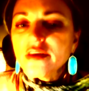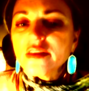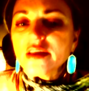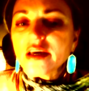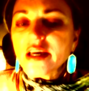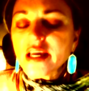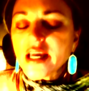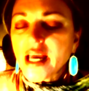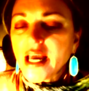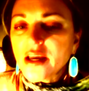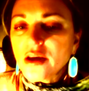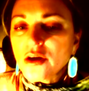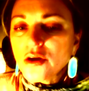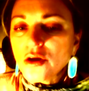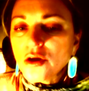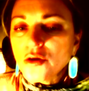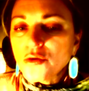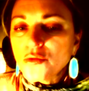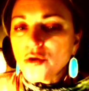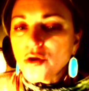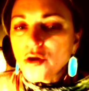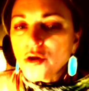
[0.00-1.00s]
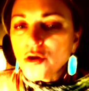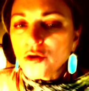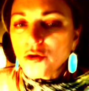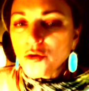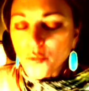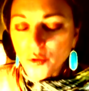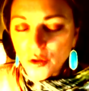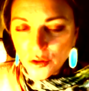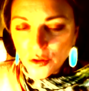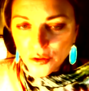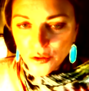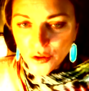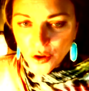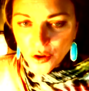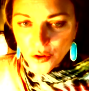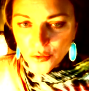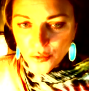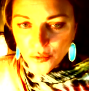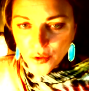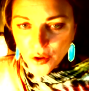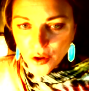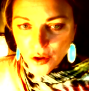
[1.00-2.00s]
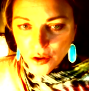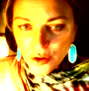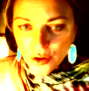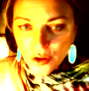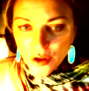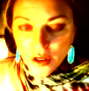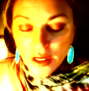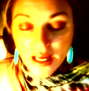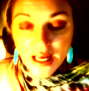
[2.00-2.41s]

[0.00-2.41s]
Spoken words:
that can go wrong will go wrong,